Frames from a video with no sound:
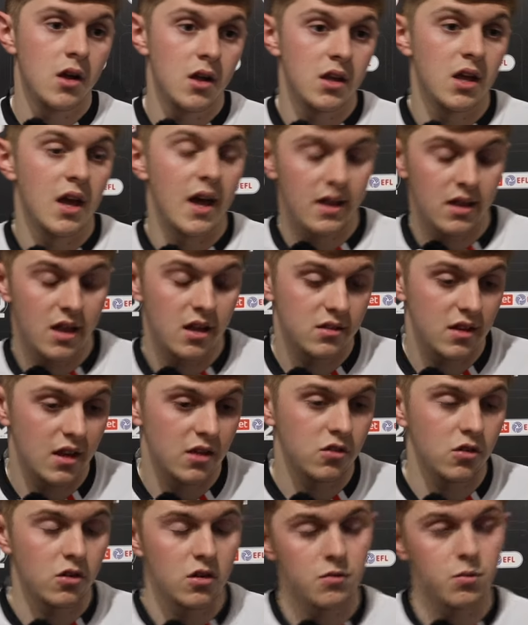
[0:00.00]
Yeah,
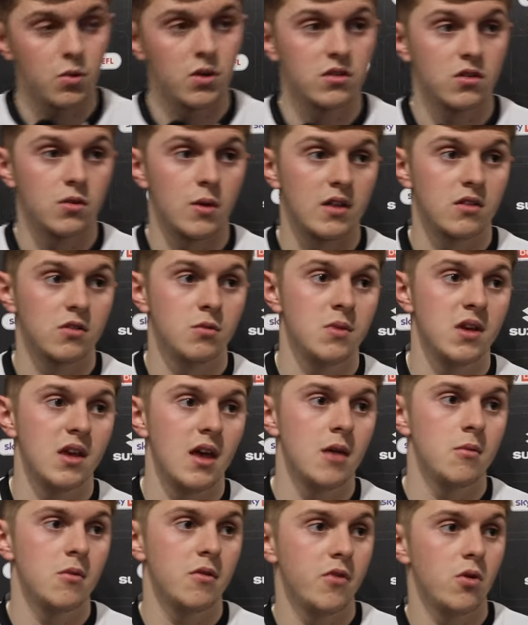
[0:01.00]
that's sort of one wanted to add to my
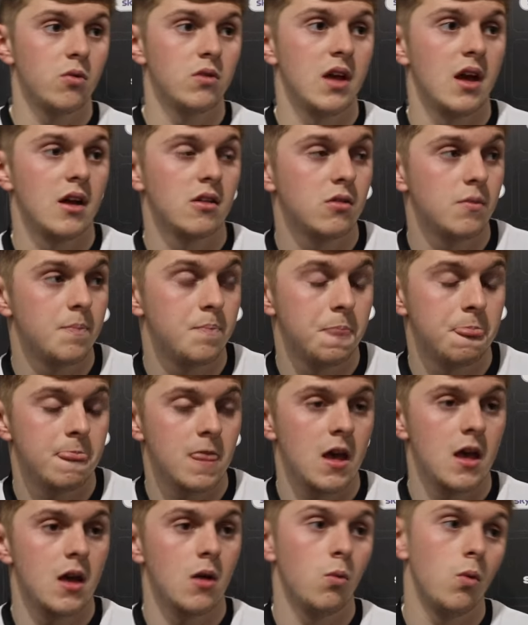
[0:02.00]
game. I've only had
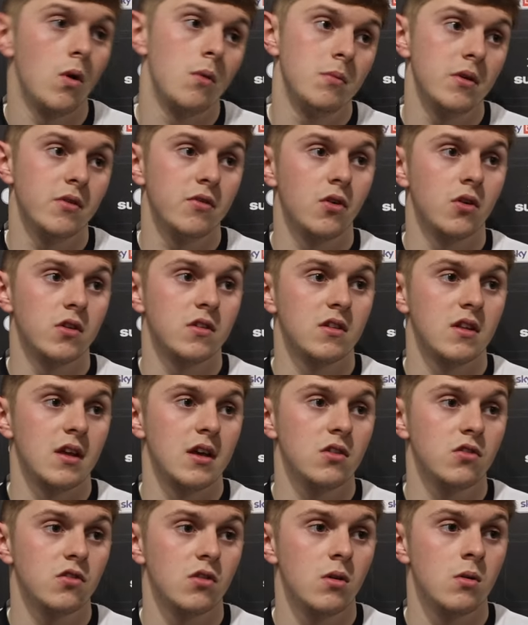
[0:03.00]
uh, one before
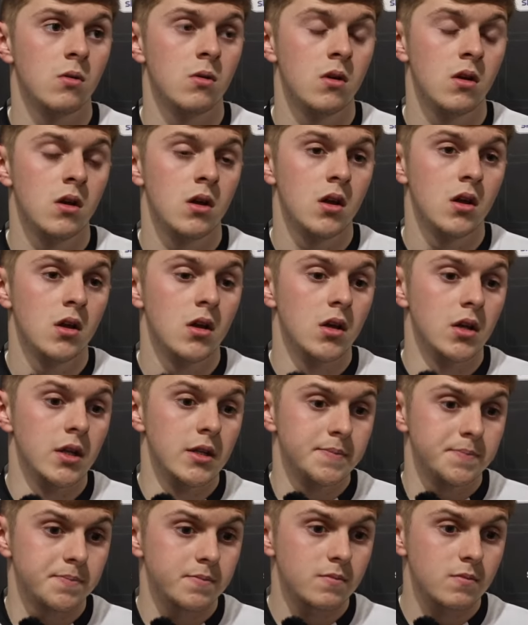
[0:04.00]
today, so
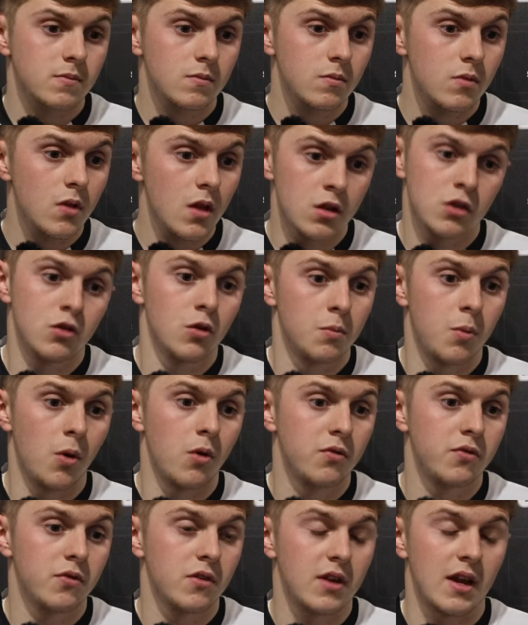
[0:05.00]
they were
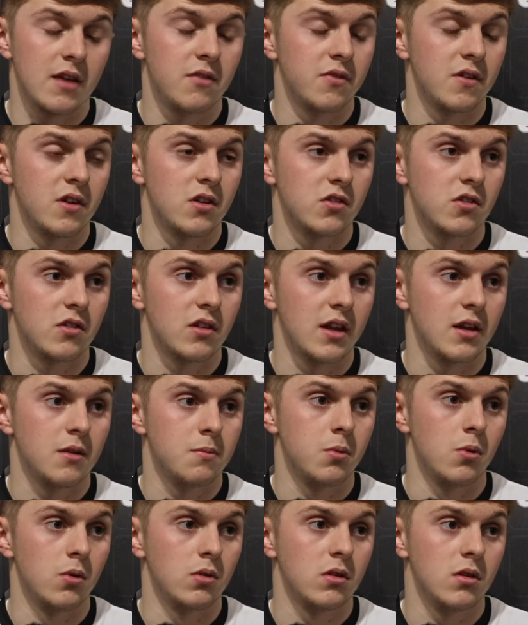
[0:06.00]
both great finishers, like,
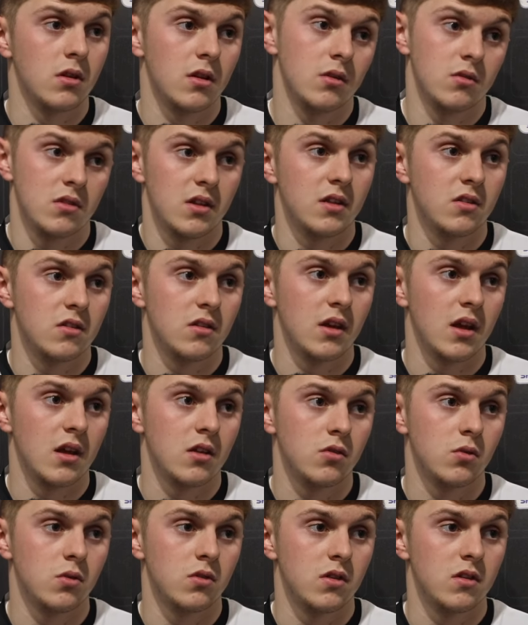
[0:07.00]
but it's nice to get
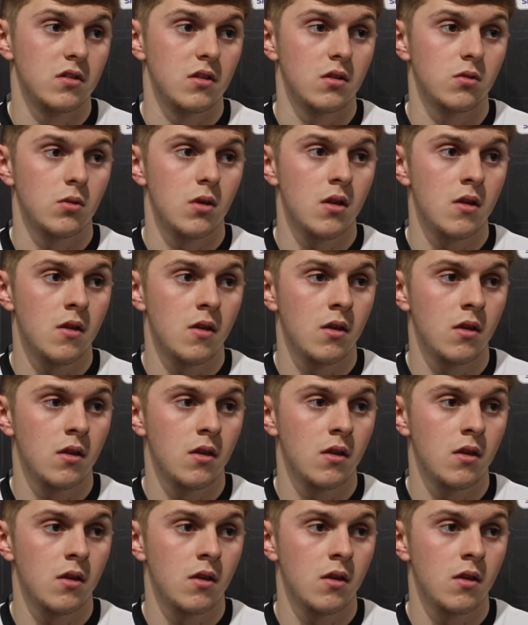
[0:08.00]
to assist as well.